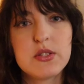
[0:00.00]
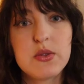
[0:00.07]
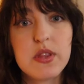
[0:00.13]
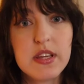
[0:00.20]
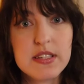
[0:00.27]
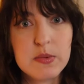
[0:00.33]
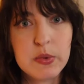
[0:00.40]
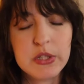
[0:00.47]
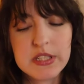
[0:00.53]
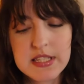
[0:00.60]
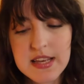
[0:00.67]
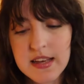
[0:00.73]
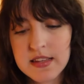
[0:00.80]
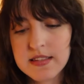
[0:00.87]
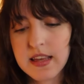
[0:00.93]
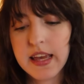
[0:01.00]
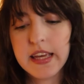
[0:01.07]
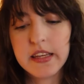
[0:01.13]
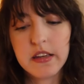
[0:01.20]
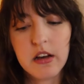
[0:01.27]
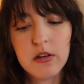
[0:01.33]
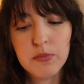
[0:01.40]
This book says a
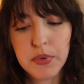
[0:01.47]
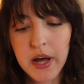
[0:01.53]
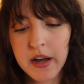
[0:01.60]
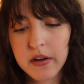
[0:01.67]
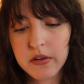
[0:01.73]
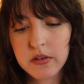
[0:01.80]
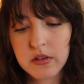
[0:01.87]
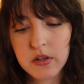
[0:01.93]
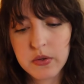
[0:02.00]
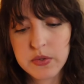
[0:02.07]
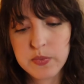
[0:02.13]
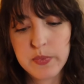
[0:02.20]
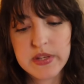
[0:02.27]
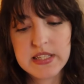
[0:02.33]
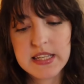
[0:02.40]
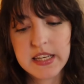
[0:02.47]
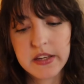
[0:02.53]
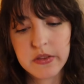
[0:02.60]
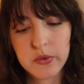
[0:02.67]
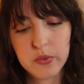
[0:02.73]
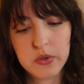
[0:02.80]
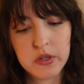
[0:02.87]
young black girl goes missing
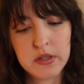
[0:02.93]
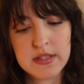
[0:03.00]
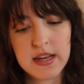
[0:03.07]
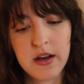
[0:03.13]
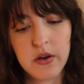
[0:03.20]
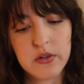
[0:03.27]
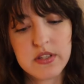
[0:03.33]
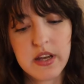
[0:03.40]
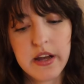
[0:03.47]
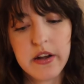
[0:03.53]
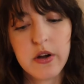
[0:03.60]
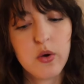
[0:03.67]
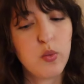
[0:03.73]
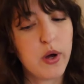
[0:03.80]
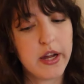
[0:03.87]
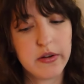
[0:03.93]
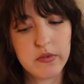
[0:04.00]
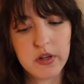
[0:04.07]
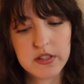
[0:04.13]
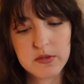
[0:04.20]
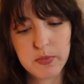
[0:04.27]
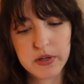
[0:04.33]
in the woods outside her white
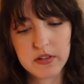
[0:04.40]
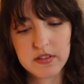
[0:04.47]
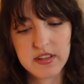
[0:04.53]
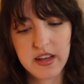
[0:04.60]
Rust Belt